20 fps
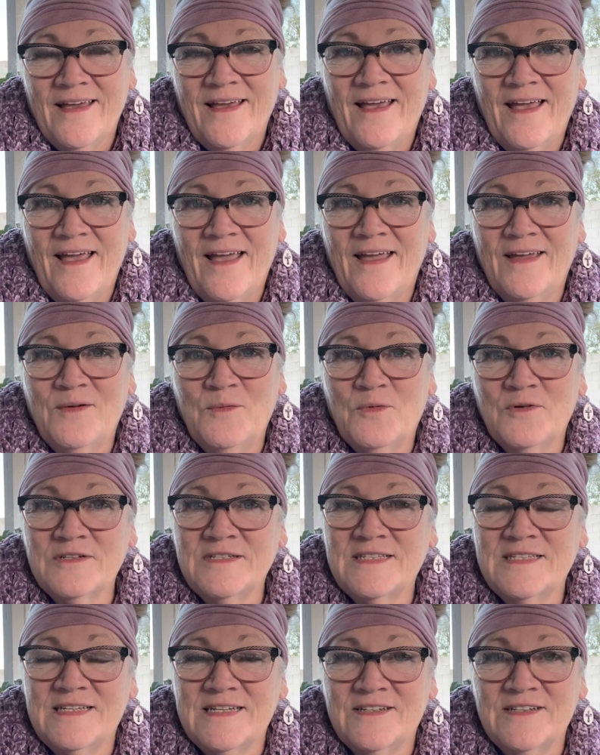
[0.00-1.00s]
and we're
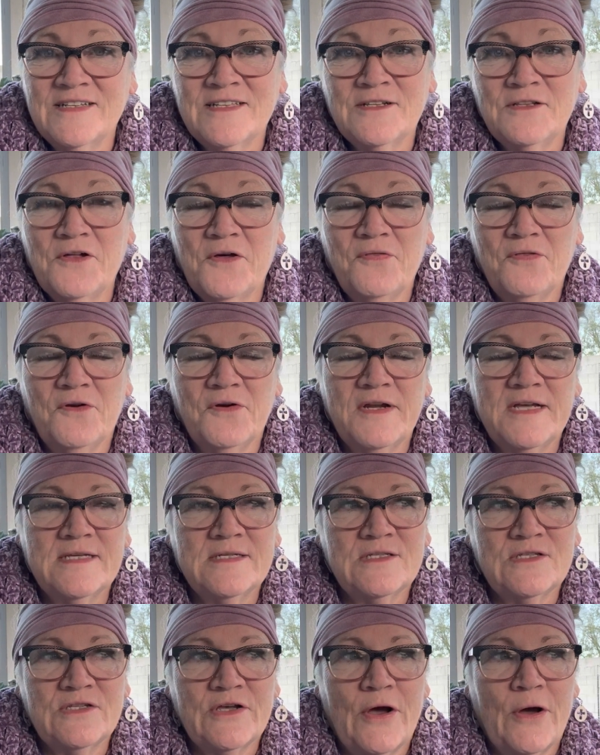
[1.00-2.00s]
still in the low 30s,
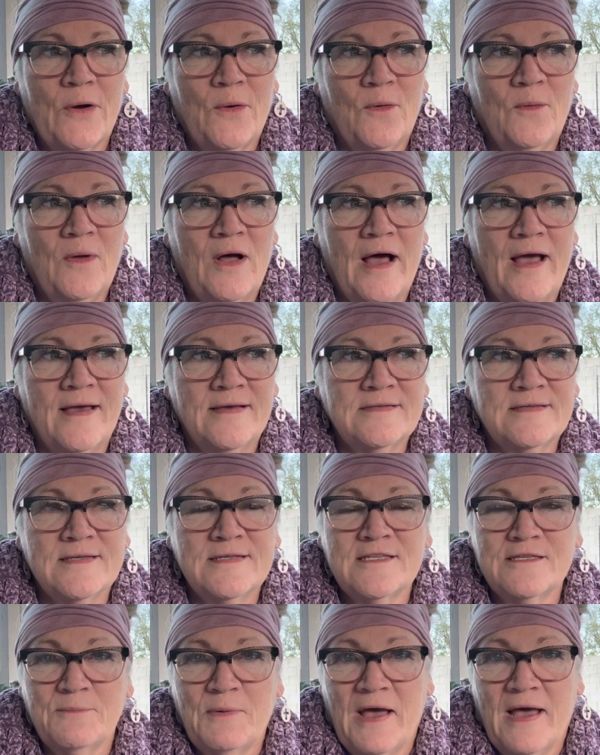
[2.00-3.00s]
so I
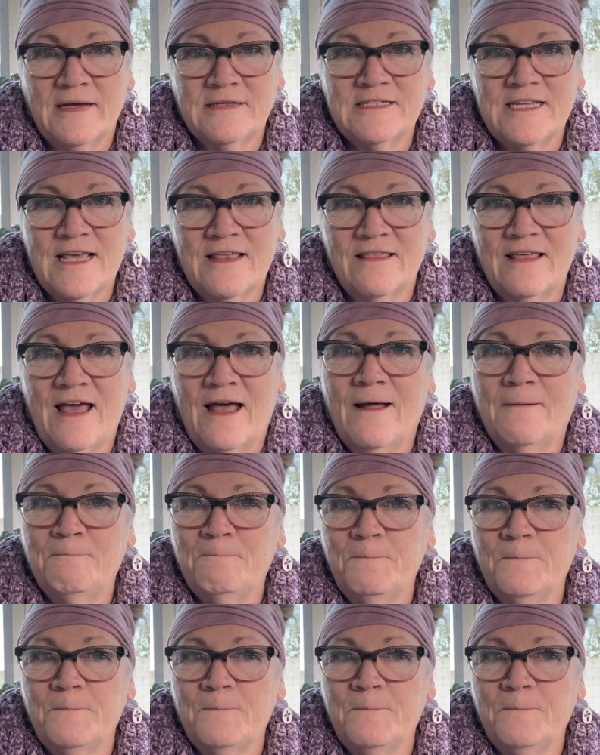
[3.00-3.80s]
suspect that